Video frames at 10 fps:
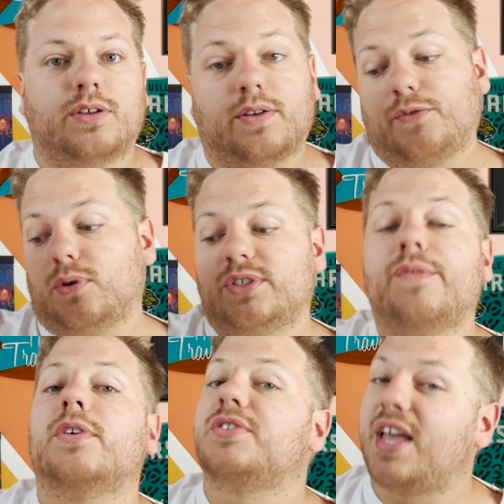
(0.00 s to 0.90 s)
Of course,
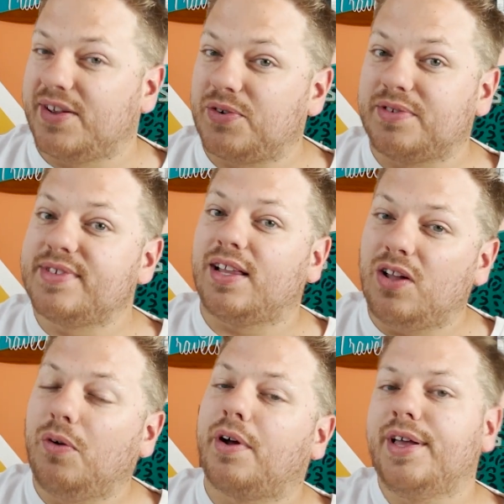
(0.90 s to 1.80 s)
if you're staying towards that
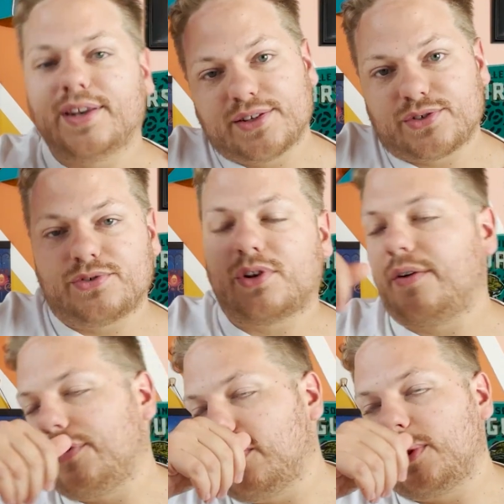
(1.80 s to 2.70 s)
lower end, as we saw,
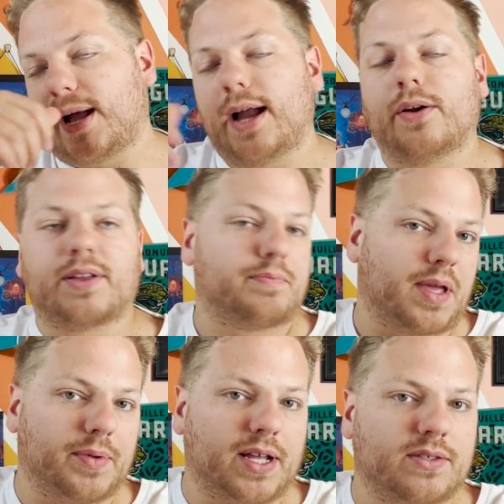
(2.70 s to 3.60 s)
if you go to the higher end,
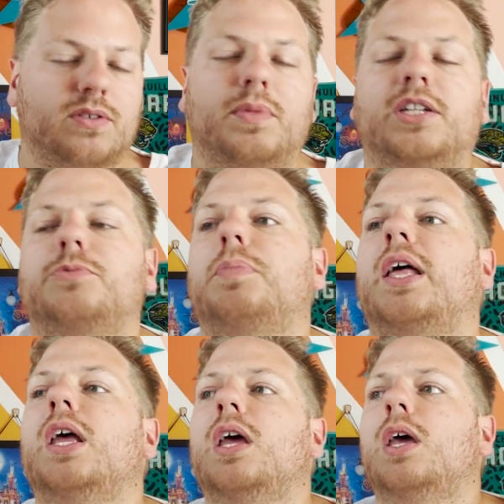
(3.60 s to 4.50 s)
maybe not so much.
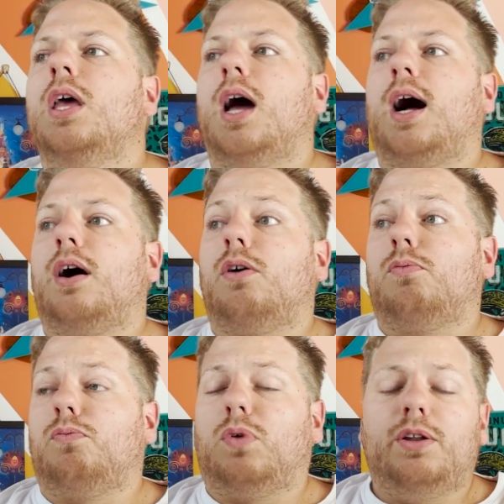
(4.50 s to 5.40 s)
But
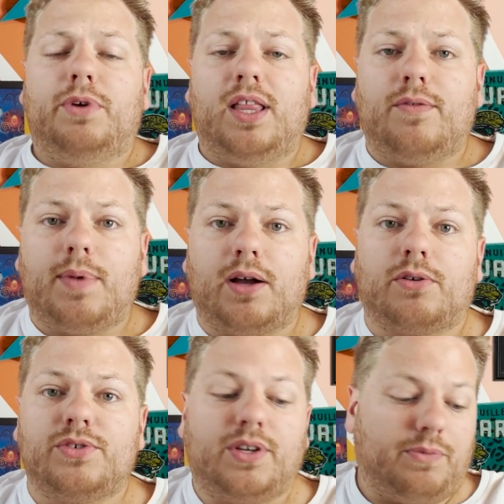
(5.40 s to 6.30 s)
what do we love about
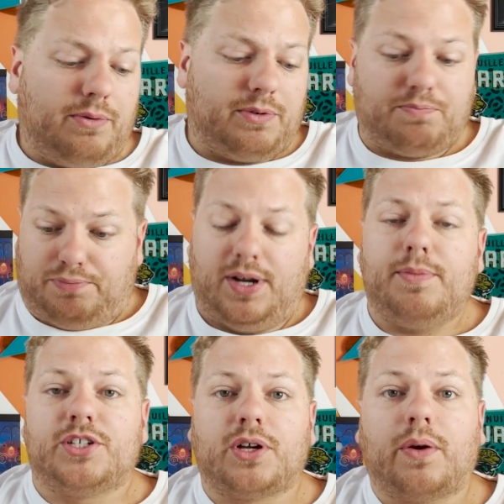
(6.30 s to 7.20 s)
cruising? We would pretty
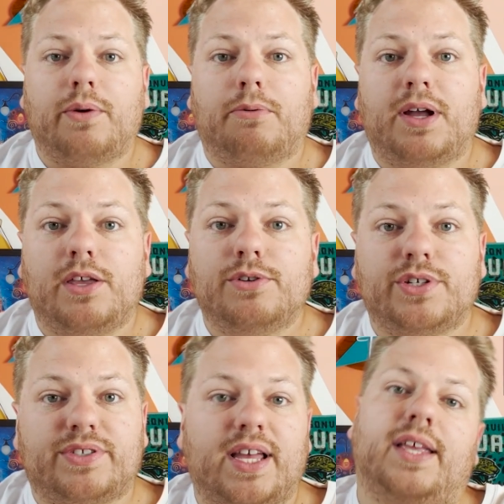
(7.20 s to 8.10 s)
much agree with what you
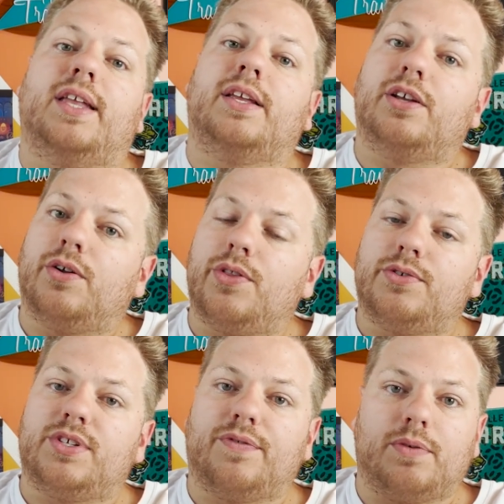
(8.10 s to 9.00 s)
just said. Getting to go to
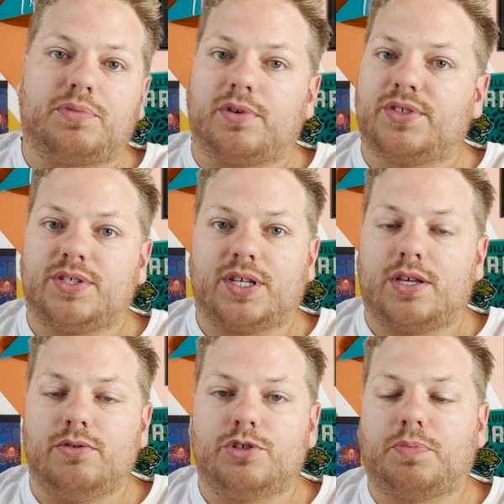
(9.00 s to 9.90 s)
those different ports is a
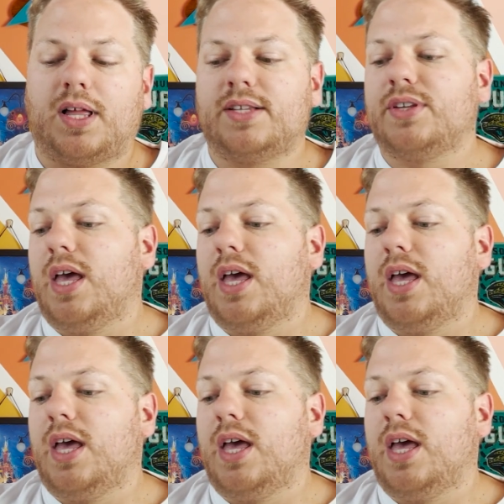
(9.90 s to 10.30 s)
huge plus.